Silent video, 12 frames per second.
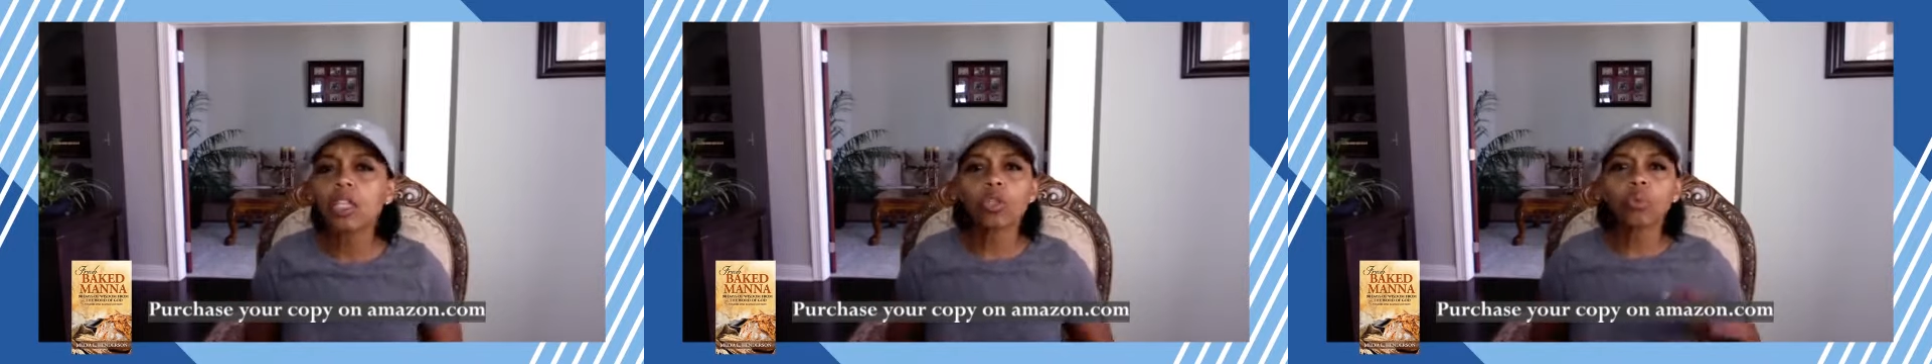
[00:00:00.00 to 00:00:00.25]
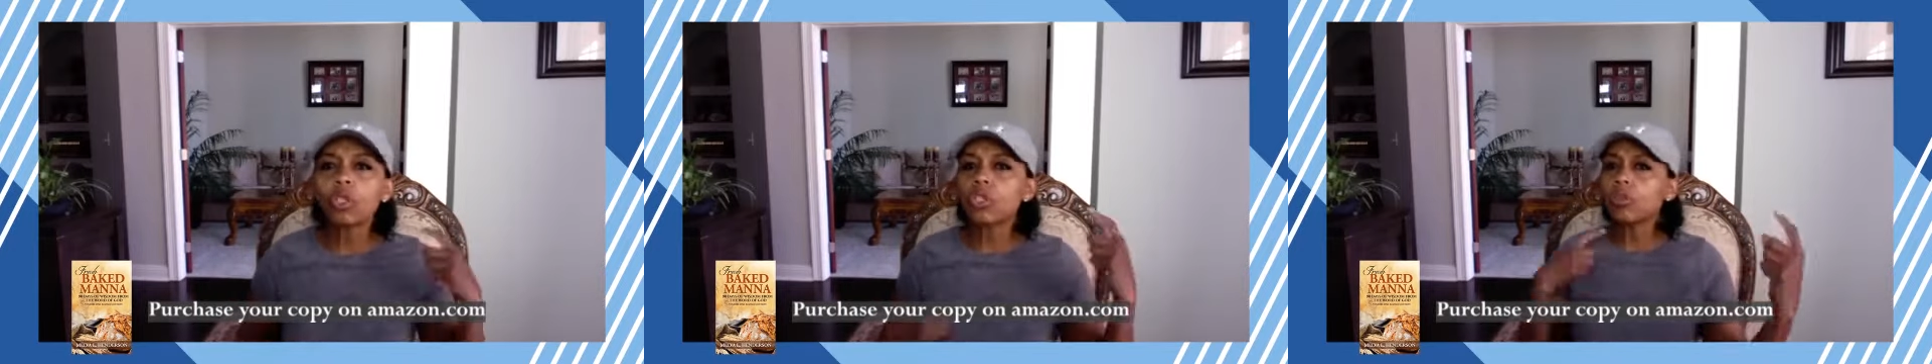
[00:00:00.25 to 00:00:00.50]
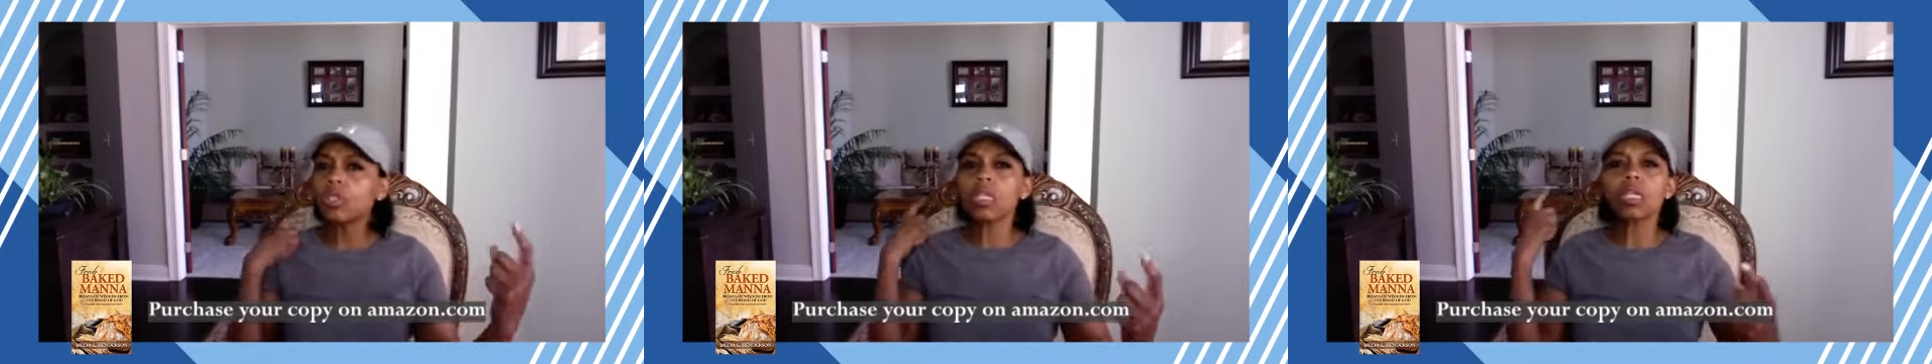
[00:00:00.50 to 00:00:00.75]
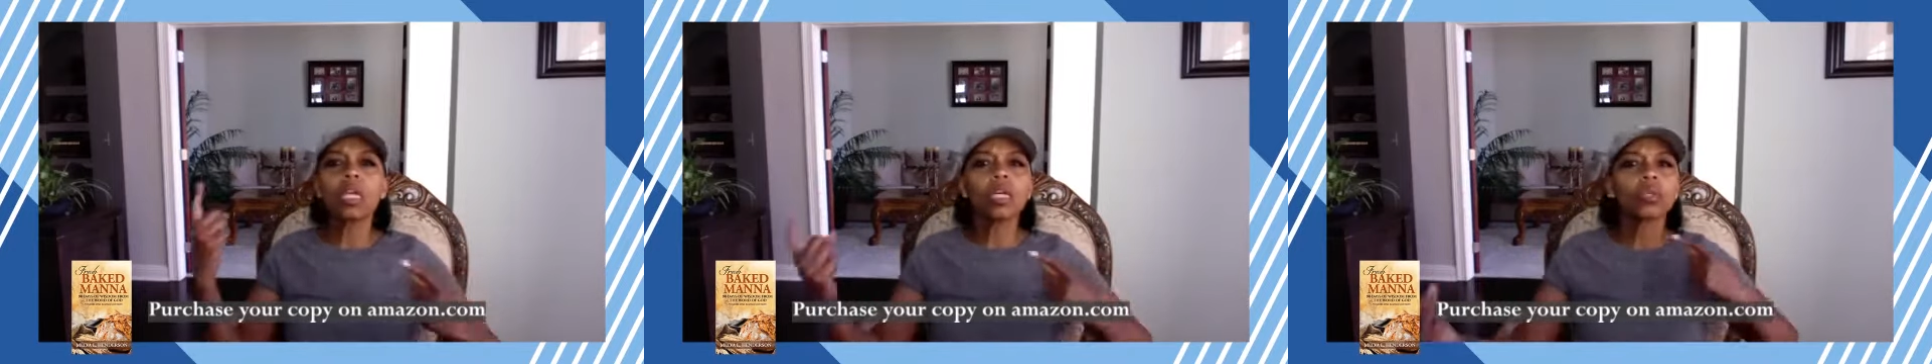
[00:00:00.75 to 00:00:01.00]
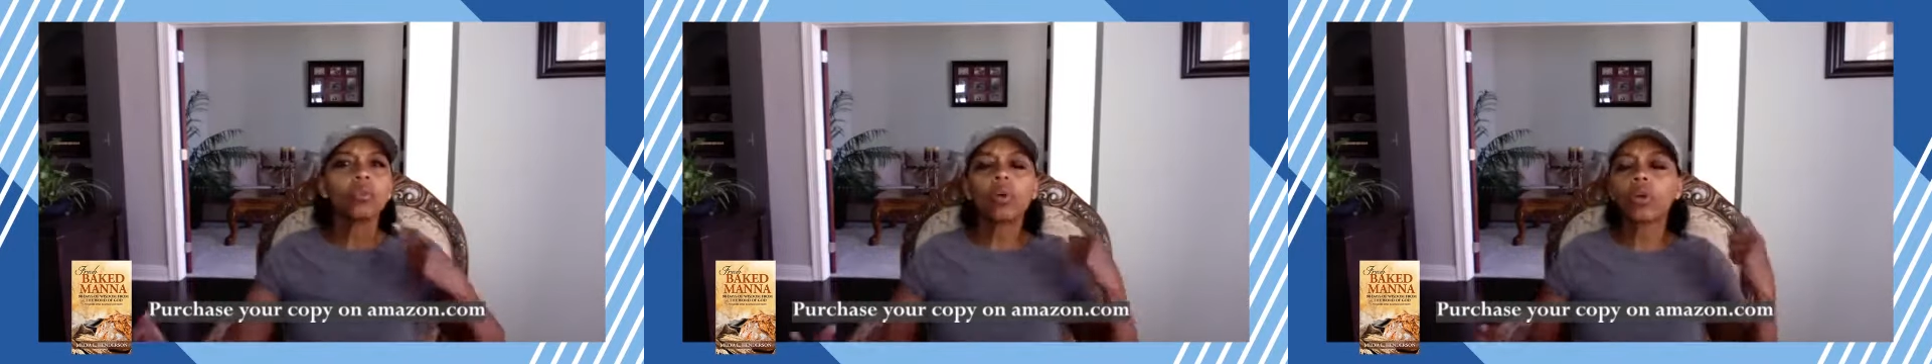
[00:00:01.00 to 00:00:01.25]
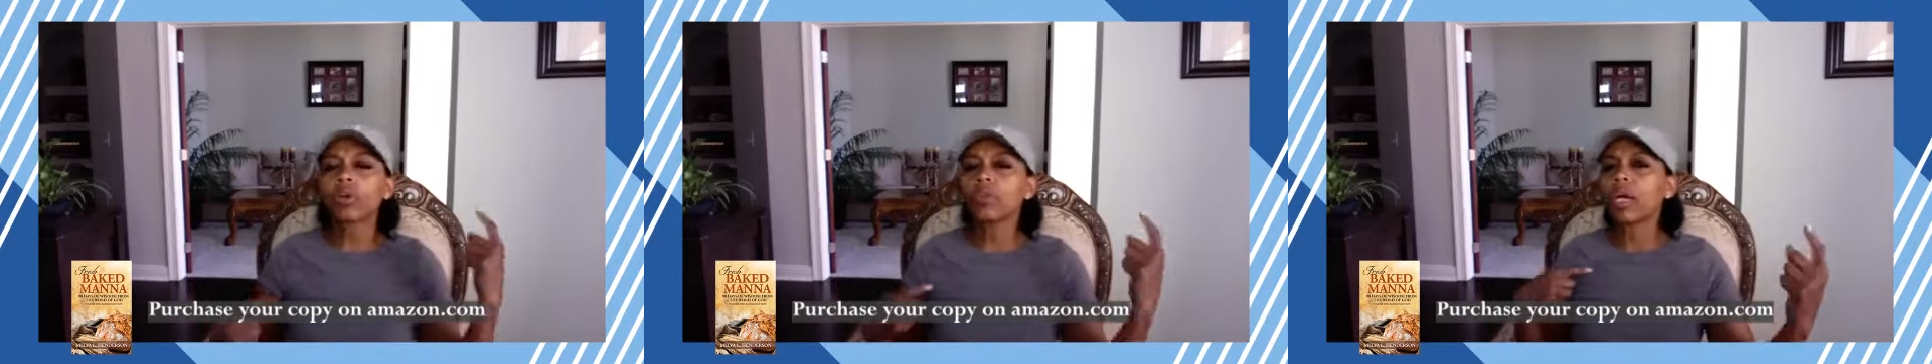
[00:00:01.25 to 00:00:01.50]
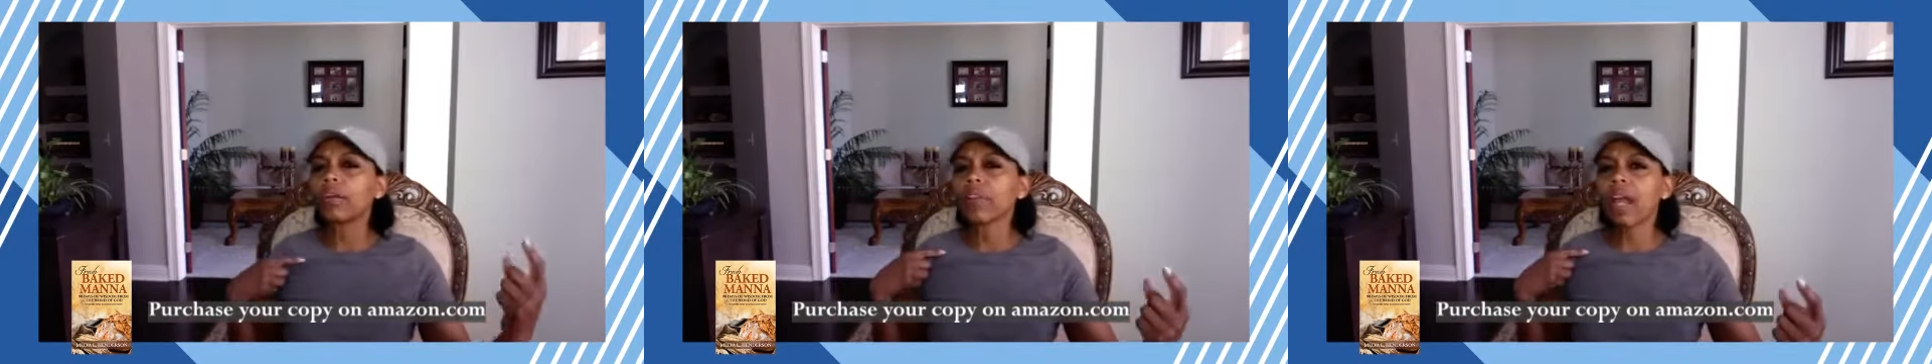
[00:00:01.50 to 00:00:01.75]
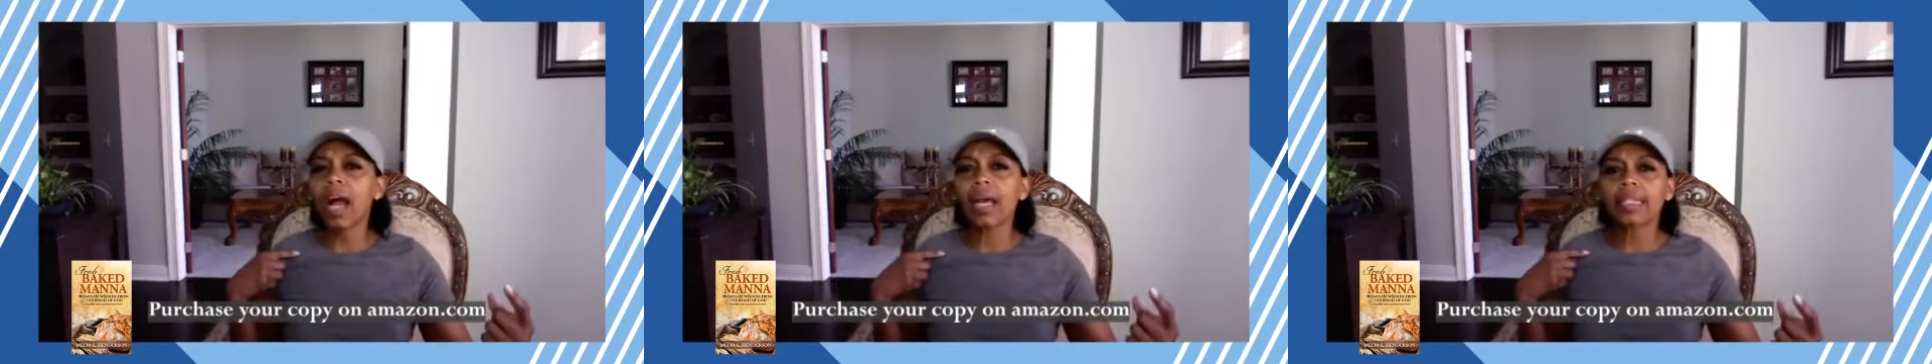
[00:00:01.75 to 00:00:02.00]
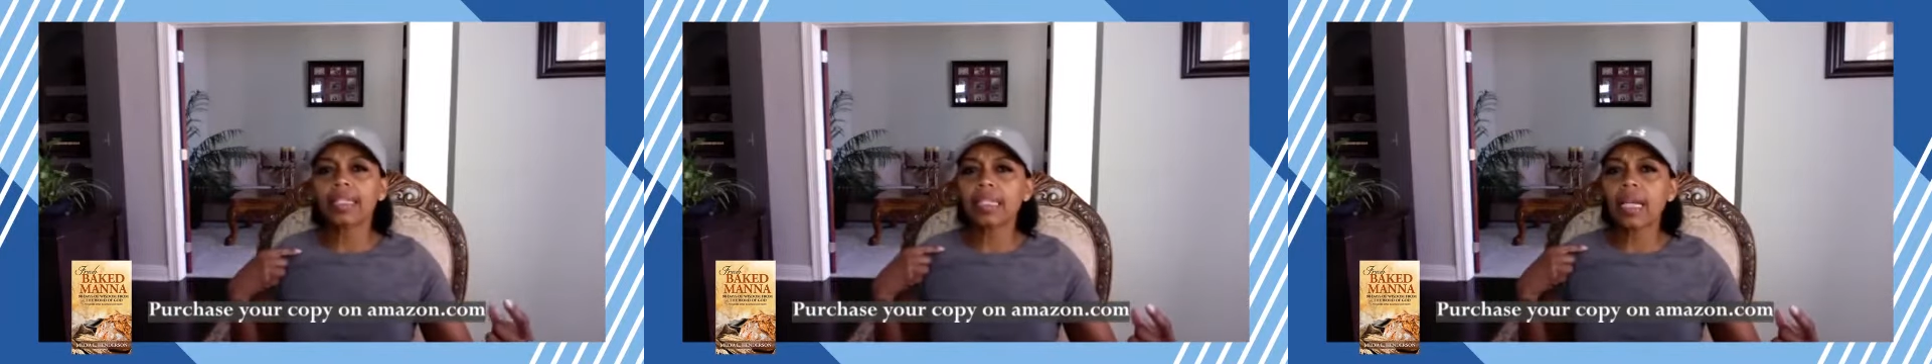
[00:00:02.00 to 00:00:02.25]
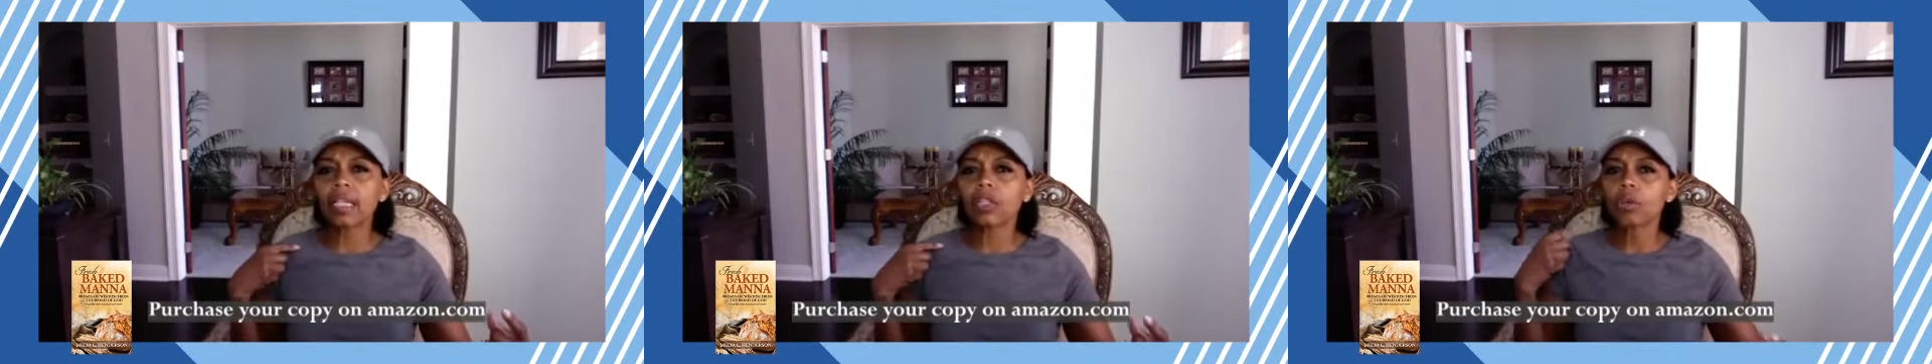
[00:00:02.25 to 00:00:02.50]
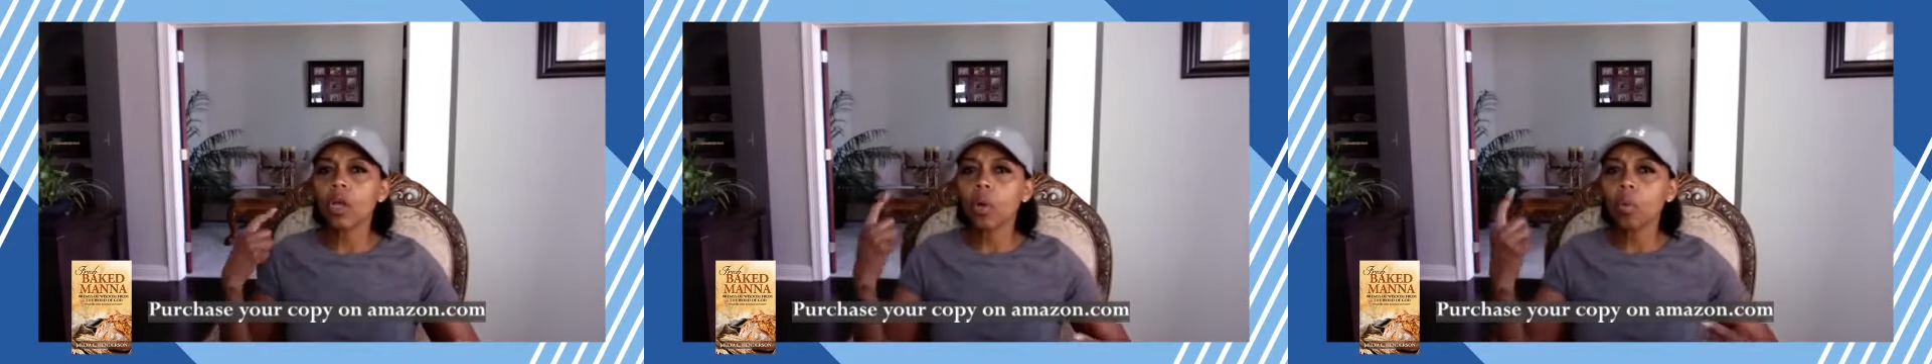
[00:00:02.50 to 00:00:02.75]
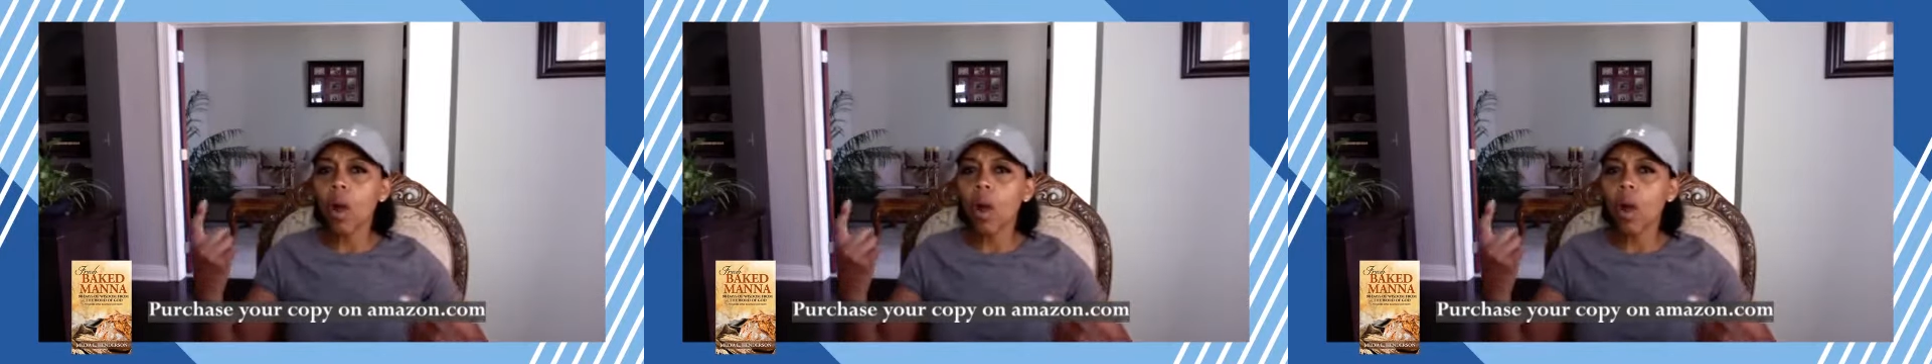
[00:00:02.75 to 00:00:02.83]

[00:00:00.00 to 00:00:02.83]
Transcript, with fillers: So when you see the word of God is telling you,